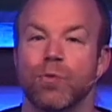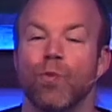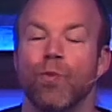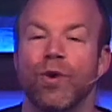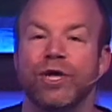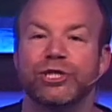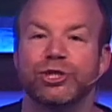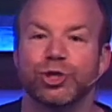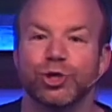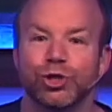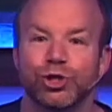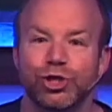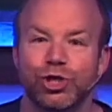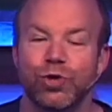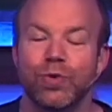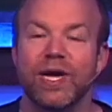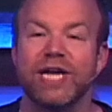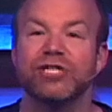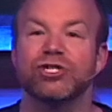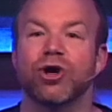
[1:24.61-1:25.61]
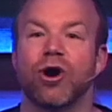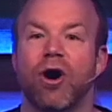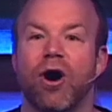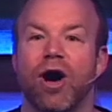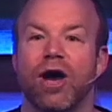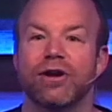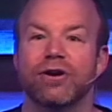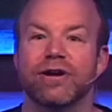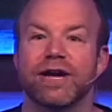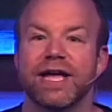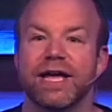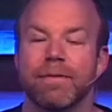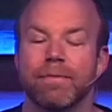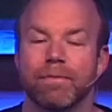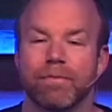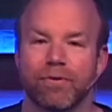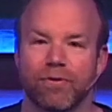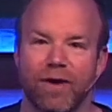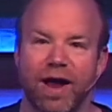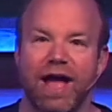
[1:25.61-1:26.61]
what you're doing to honor him
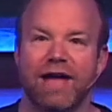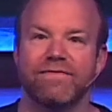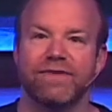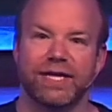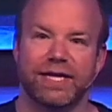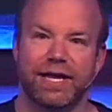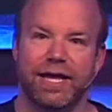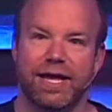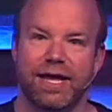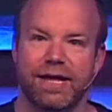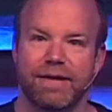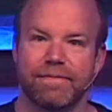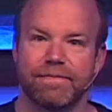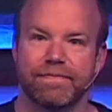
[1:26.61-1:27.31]
privately.